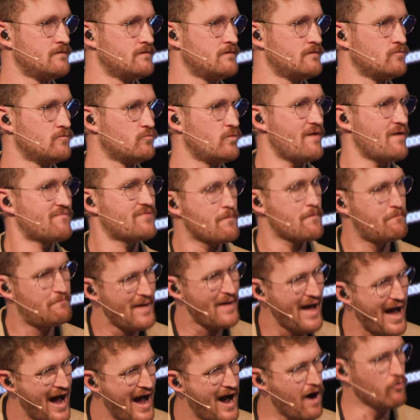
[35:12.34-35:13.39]
We have the
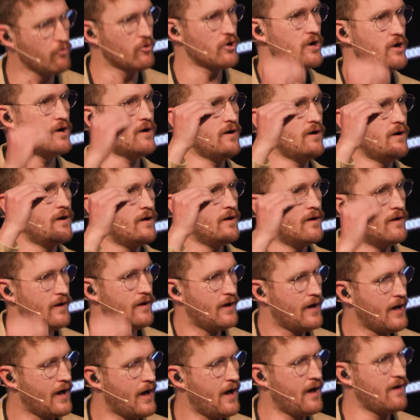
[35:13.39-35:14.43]
power
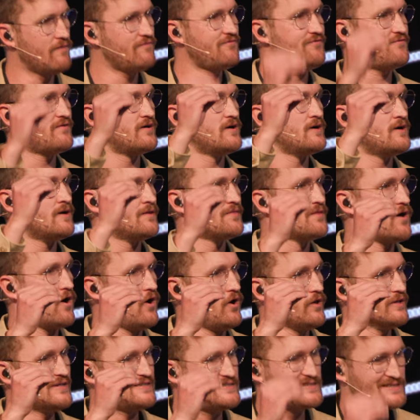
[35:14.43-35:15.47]
of the
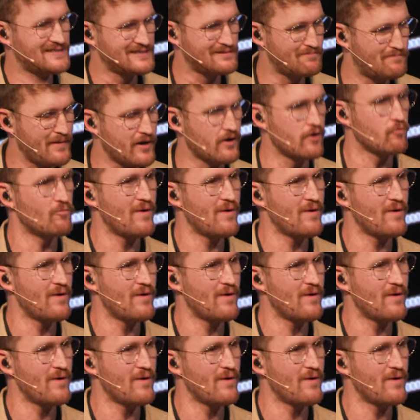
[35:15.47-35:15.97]
Holy Spirit. We